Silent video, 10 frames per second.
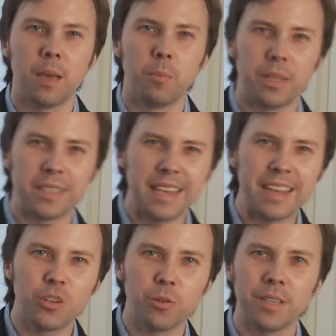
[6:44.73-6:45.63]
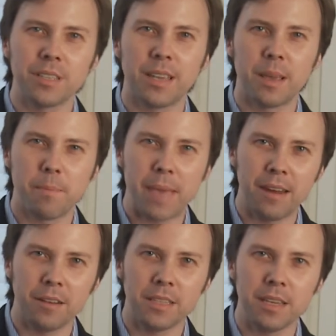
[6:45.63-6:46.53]
plus interest,
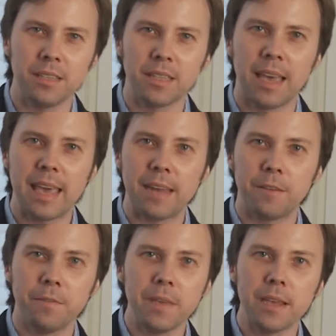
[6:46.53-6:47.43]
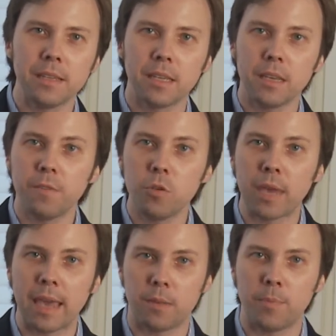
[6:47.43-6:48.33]
penalties, and fees if you
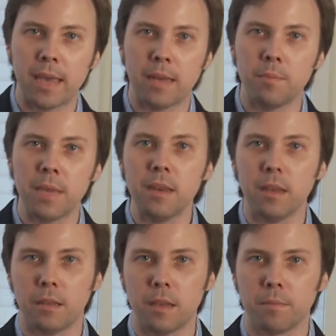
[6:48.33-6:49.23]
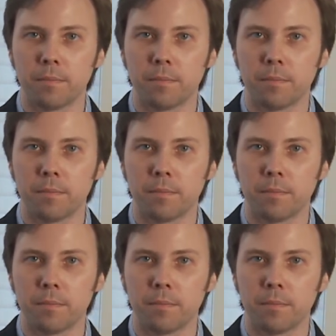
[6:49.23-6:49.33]
can't pay it immediately.